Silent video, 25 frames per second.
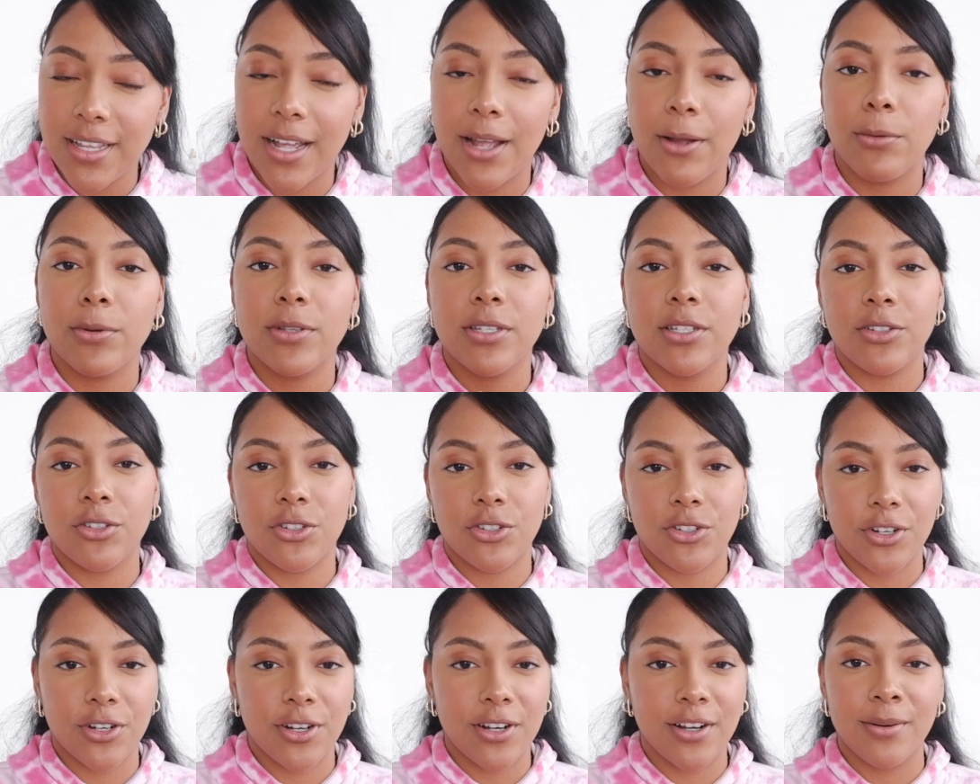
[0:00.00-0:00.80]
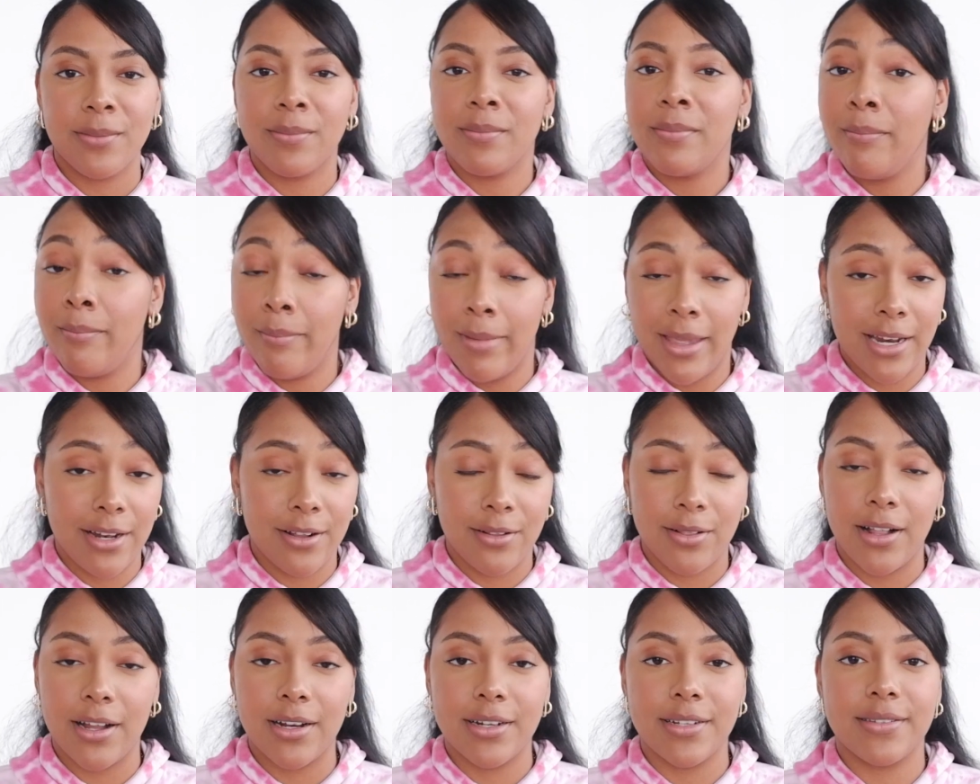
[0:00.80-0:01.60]
I wasn't sure made a
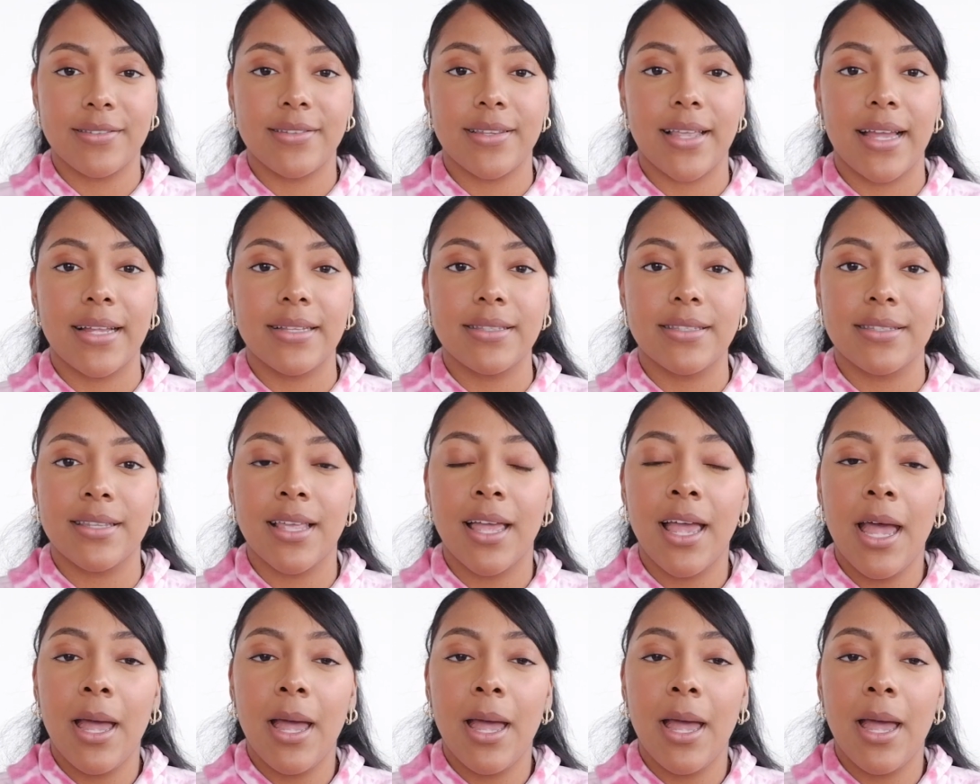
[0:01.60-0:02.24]
lot of sense,